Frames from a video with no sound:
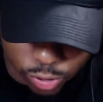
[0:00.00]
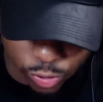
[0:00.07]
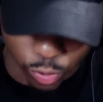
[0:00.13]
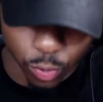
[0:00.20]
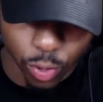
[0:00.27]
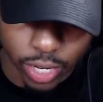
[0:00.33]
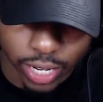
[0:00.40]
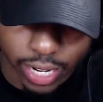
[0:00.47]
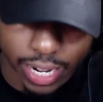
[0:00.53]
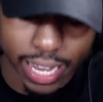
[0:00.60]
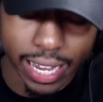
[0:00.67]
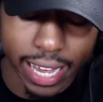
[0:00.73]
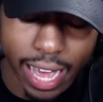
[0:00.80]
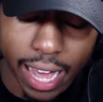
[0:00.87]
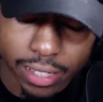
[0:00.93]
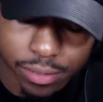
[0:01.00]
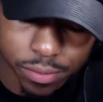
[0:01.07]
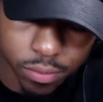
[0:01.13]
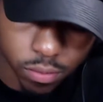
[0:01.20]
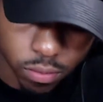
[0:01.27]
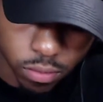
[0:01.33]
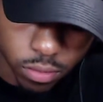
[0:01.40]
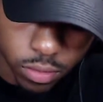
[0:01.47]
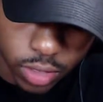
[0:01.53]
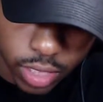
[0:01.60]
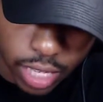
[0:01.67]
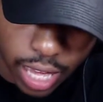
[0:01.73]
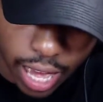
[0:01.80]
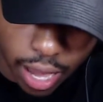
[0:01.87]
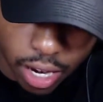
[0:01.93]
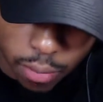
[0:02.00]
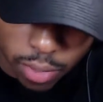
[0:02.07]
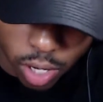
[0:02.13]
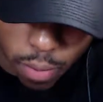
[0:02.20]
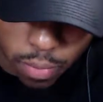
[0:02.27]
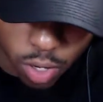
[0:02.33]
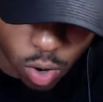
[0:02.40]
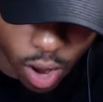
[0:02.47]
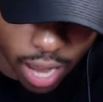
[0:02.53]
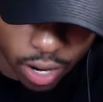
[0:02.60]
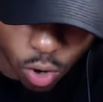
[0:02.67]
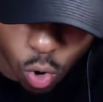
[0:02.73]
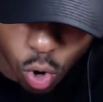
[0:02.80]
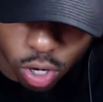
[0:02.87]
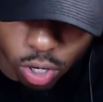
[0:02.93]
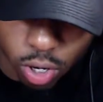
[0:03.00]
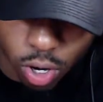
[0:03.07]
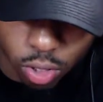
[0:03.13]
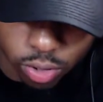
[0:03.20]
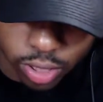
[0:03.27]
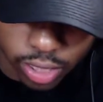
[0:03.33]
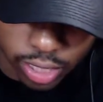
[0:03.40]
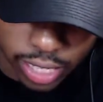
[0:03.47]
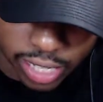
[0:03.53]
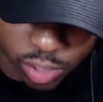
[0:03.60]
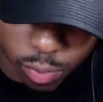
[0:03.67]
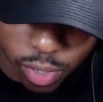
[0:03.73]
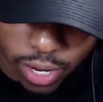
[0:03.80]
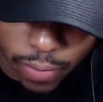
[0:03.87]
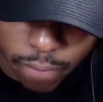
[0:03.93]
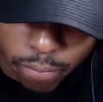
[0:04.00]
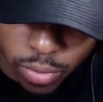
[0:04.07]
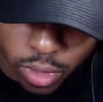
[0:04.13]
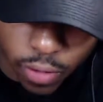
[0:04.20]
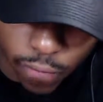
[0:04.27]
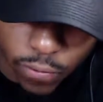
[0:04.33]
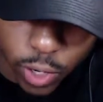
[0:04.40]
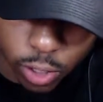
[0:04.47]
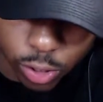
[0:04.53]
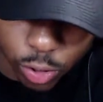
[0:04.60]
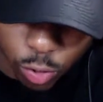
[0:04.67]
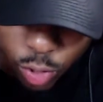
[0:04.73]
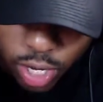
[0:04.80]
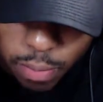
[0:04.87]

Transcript: three that I got. And I'm going to go out of order on the list. But the first three, my